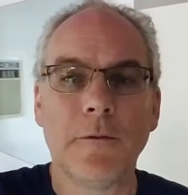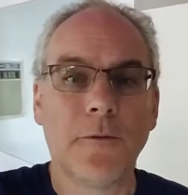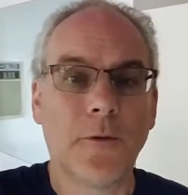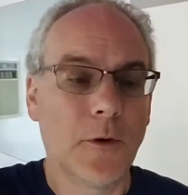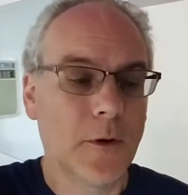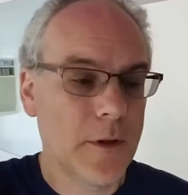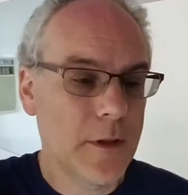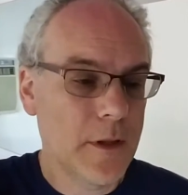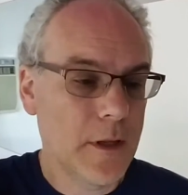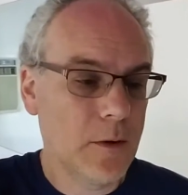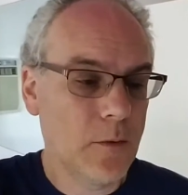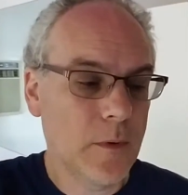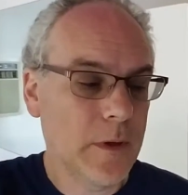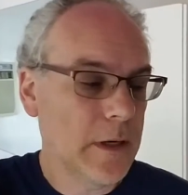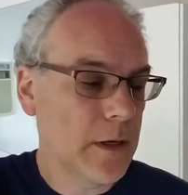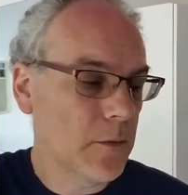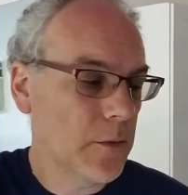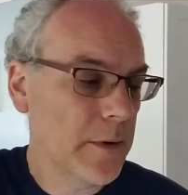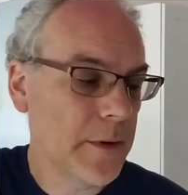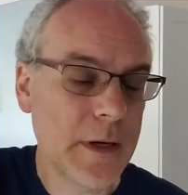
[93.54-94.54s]
For the
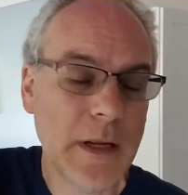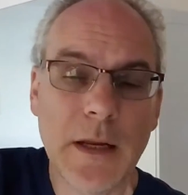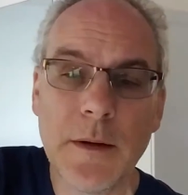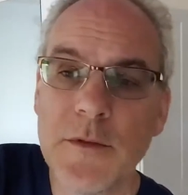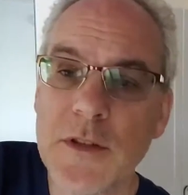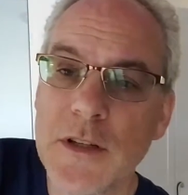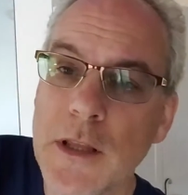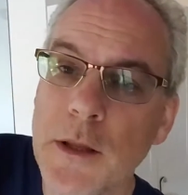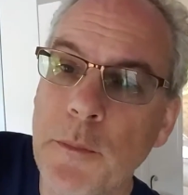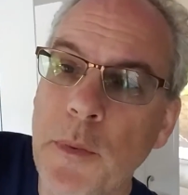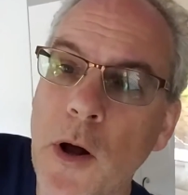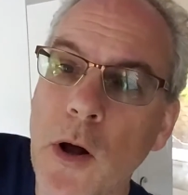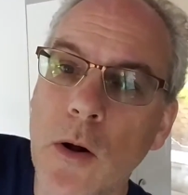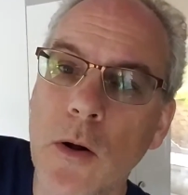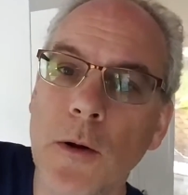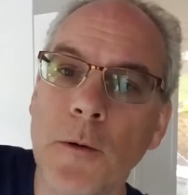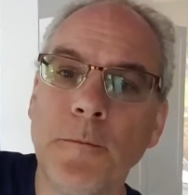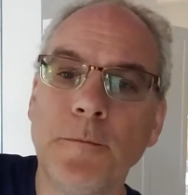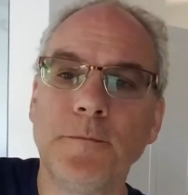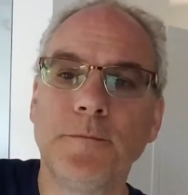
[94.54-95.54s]
when it comes to the
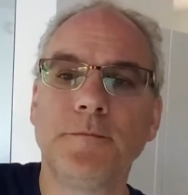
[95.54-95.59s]
pole,